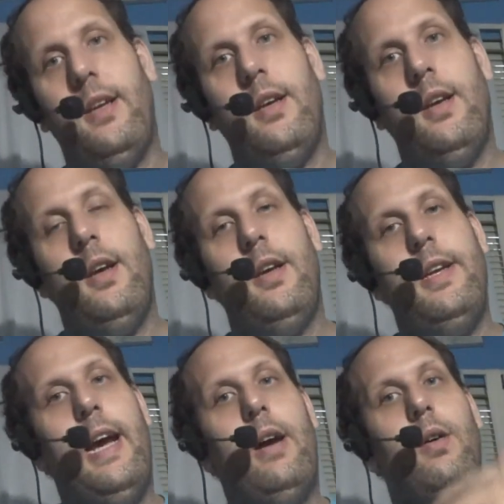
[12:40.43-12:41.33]

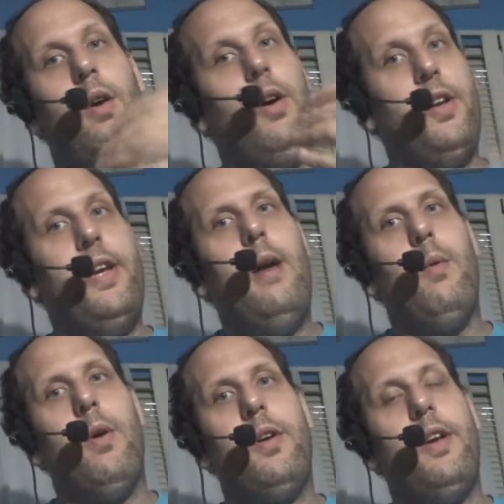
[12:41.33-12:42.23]
Now, on the network,
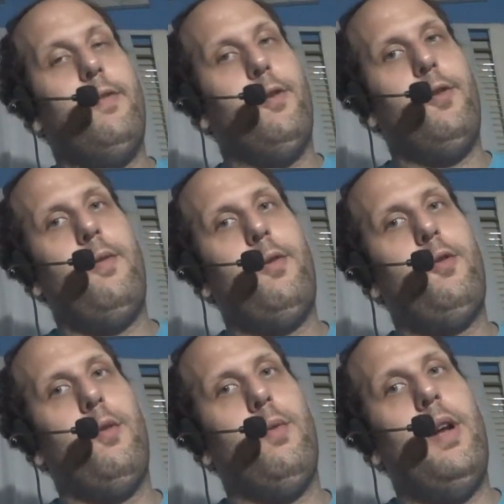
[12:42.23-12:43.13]
if the server's still
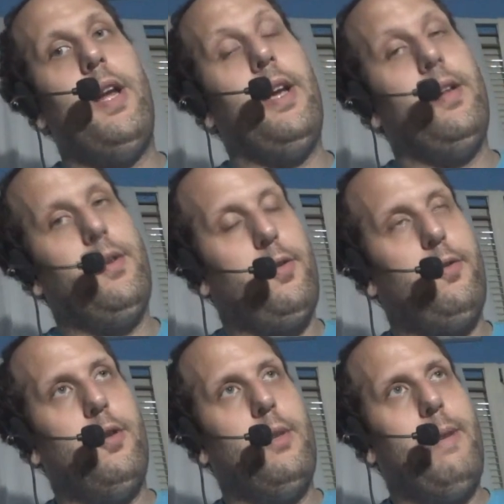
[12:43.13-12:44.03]
running, they're still going to
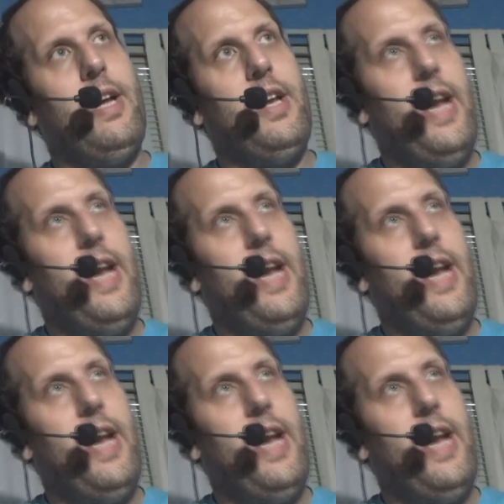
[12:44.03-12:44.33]
be on that.